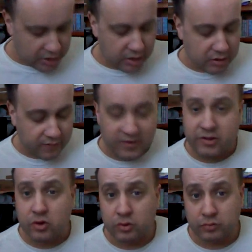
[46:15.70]
It is a
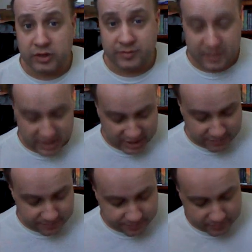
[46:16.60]
very old one of
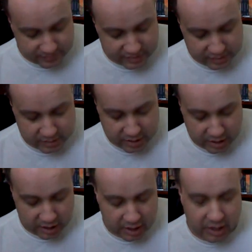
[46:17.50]
mine.
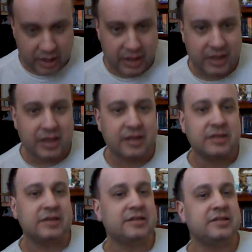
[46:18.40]
I
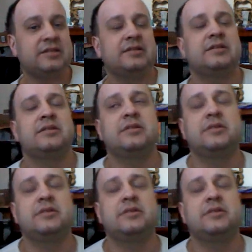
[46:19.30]
got this